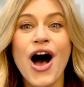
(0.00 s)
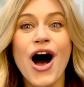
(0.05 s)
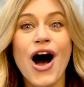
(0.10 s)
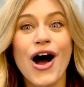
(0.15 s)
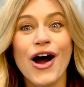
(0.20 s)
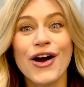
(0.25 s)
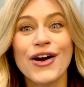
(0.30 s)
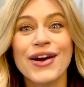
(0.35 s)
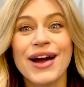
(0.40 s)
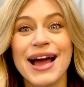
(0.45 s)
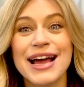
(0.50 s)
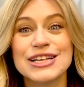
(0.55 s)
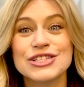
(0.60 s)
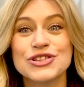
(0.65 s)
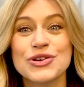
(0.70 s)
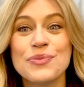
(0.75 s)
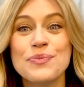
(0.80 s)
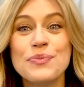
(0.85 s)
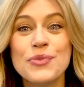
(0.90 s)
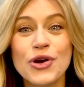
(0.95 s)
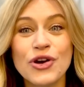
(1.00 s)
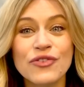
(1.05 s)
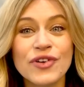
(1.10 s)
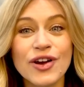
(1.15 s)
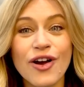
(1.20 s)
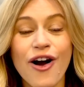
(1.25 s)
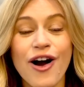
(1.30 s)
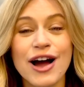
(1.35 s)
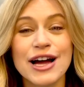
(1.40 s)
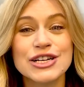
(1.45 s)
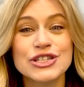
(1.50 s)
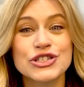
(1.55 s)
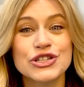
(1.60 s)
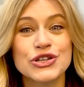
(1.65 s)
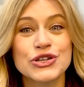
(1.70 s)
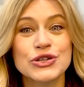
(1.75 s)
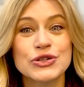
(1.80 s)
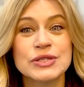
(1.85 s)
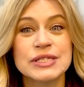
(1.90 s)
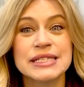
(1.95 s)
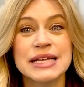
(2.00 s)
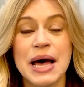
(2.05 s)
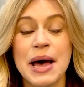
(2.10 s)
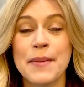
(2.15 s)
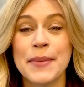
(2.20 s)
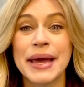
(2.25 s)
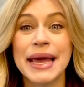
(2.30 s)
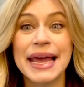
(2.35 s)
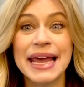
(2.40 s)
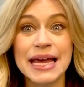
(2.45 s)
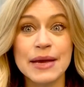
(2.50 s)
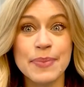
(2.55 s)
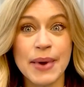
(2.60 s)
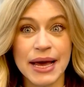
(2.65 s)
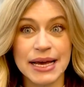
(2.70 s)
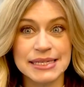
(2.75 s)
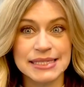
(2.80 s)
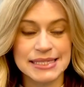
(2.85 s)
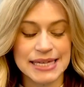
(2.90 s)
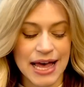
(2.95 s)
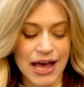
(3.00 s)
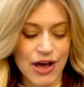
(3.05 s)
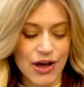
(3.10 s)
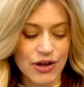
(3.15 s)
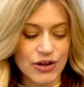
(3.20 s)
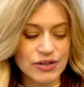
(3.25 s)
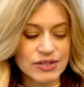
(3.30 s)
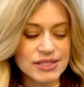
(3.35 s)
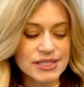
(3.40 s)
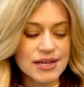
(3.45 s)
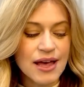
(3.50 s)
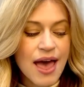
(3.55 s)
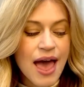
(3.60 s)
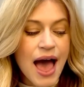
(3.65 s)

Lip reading: All right, so moving on to some eBay sales.